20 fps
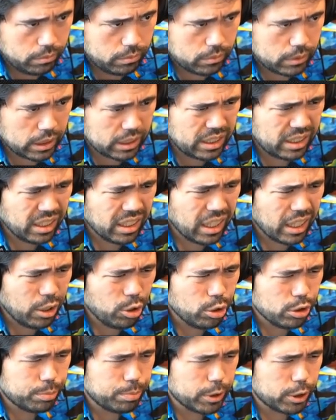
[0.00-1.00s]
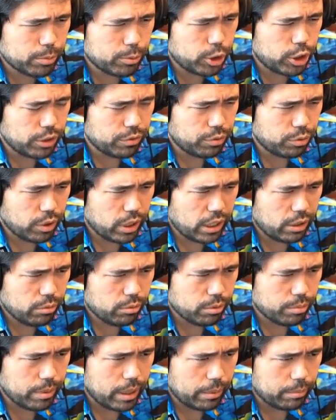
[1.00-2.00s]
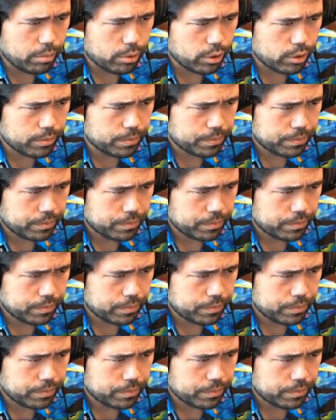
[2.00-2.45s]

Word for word: is he the guy who goes bishop g4 I don't remember